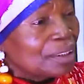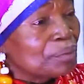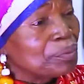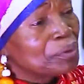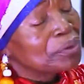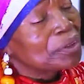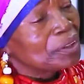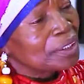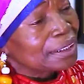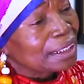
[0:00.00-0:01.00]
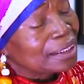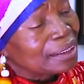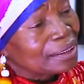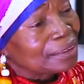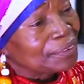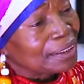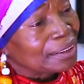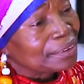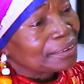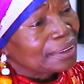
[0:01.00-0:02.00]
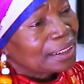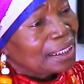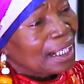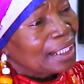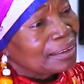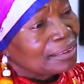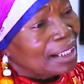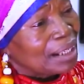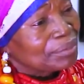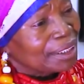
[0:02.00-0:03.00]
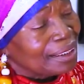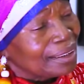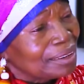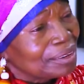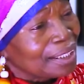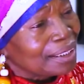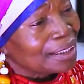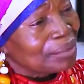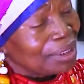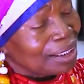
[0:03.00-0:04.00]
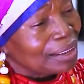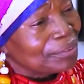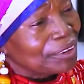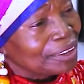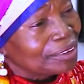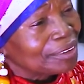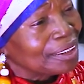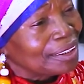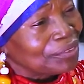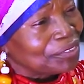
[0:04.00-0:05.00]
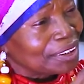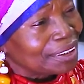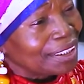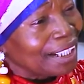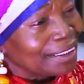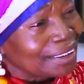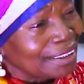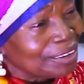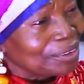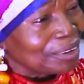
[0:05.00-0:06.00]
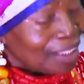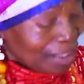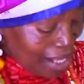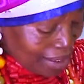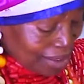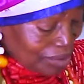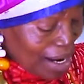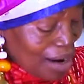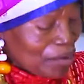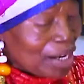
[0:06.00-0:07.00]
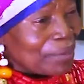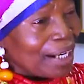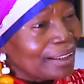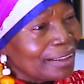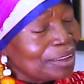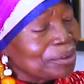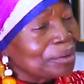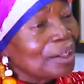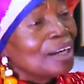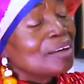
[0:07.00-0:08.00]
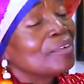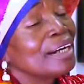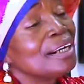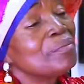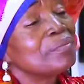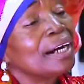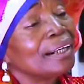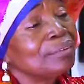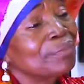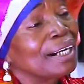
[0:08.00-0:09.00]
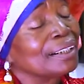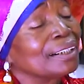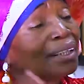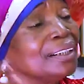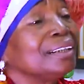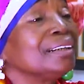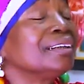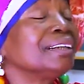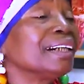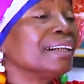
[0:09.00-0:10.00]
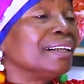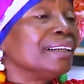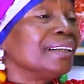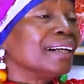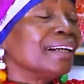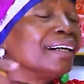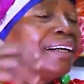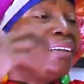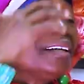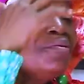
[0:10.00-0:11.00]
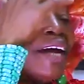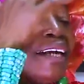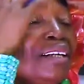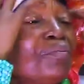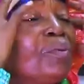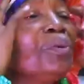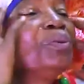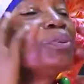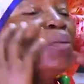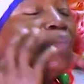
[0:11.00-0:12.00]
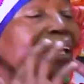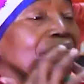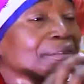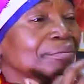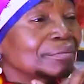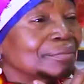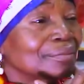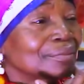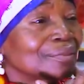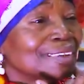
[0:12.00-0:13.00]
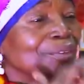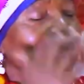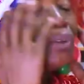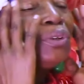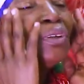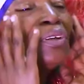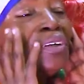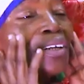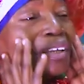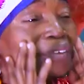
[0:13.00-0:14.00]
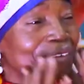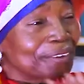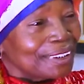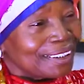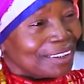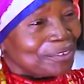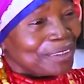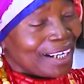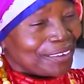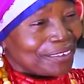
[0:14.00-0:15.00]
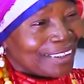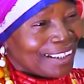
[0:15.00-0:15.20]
The blue color is the color of love. And I'm telling you that I'm in love with you. It's the first day I see you. That is why I wear my indigo. When a man marry in the northern Nigeria, they wear the blue turban to show love to the new wife.